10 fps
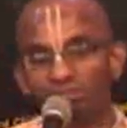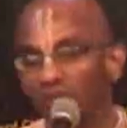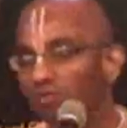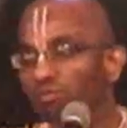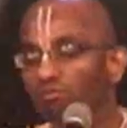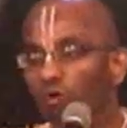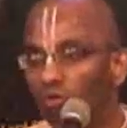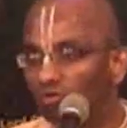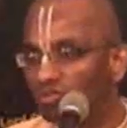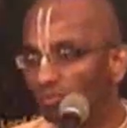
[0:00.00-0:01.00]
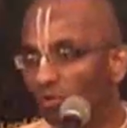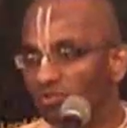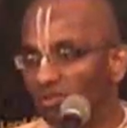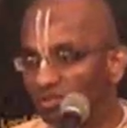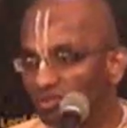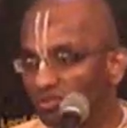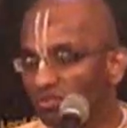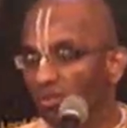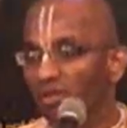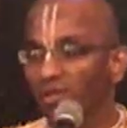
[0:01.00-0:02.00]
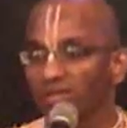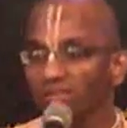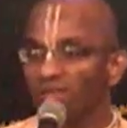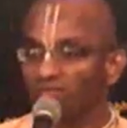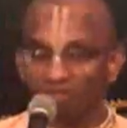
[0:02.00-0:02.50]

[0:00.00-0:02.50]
So when we follow this process, then